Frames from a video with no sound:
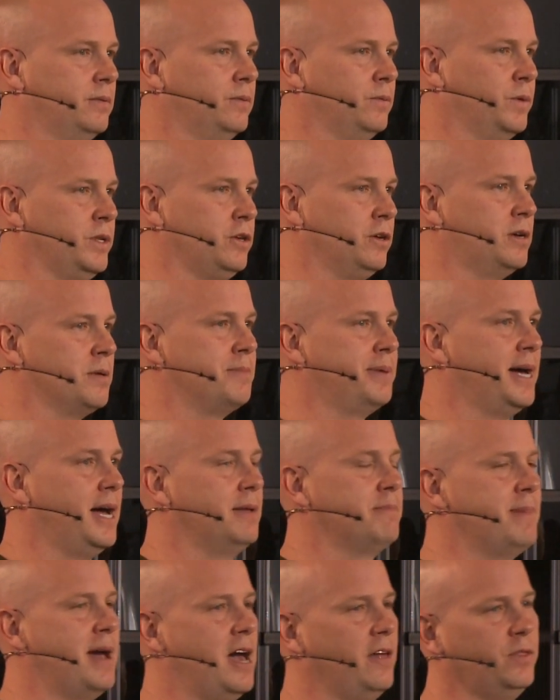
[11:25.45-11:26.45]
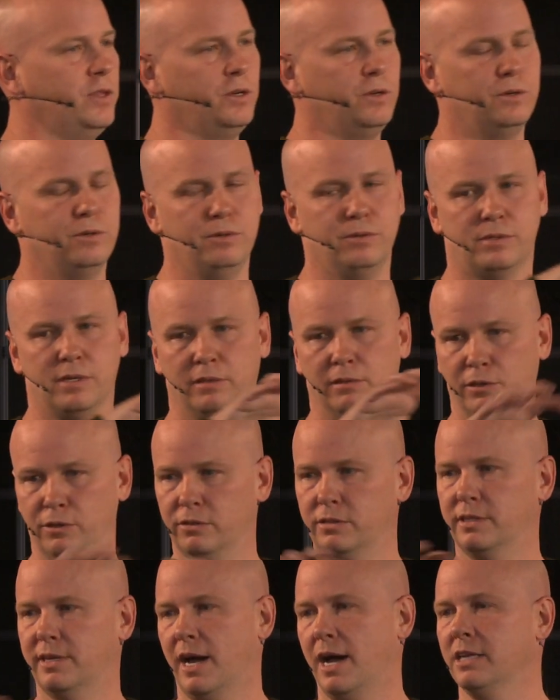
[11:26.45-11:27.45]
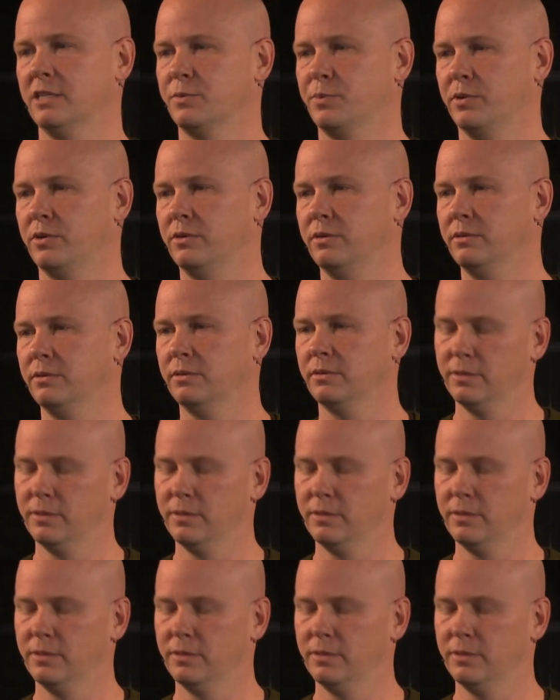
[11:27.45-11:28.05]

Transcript: when you combine Matthew's and Luke's gospel.